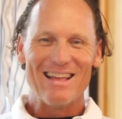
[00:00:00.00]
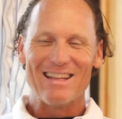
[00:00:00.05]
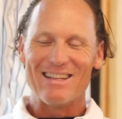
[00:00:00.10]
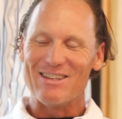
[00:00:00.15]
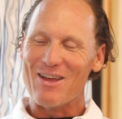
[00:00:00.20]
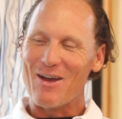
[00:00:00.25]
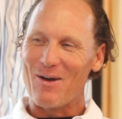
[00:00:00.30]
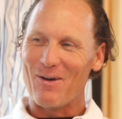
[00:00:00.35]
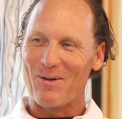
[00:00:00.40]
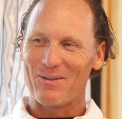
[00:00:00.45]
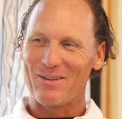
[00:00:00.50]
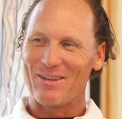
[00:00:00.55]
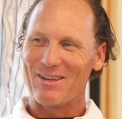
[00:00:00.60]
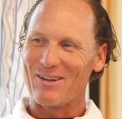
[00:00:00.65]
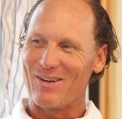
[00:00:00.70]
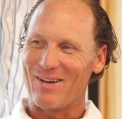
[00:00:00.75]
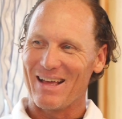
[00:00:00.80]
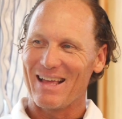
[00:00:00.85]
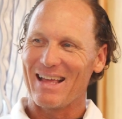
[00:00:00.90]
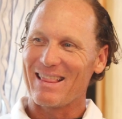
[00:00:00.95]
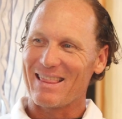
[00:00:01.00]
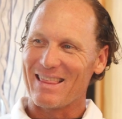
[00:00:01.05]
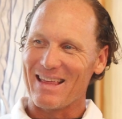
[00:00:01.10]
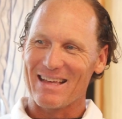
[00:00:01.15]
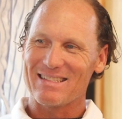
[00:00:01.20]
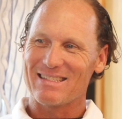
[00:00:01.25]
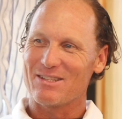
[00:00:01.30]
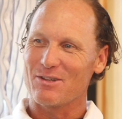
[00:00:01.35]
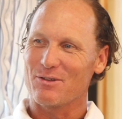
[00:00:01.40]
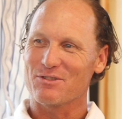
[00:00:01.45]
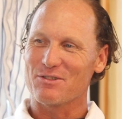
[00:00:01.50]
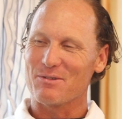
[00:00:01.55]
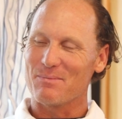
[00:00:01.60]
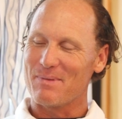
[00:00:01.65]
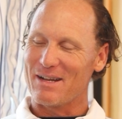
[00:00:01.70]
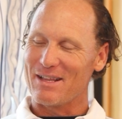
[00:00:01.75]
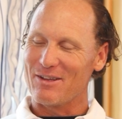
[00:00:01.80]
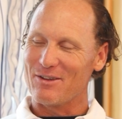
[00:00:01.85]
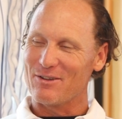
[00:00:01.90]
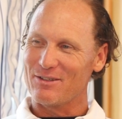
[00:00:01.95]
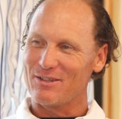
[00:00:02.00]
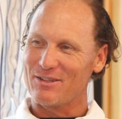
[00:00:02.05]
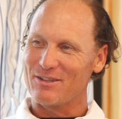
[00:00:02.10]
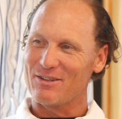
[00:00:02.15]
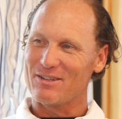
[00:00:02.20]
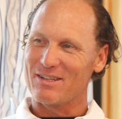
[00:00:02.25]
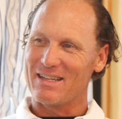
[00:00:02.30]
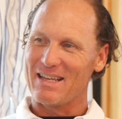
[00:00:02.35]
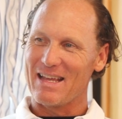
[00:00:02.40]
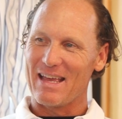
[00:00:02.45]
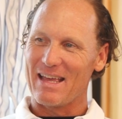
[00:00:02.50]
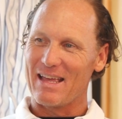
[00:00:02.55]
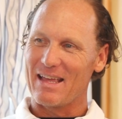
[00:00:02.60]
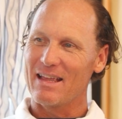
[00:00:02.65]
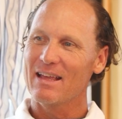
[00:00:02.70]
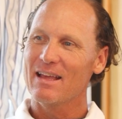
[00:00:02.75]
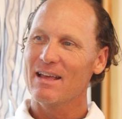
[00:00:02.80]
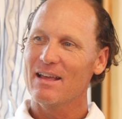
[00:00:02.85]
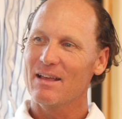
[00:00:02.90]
No. You know, I told somebody earlier today,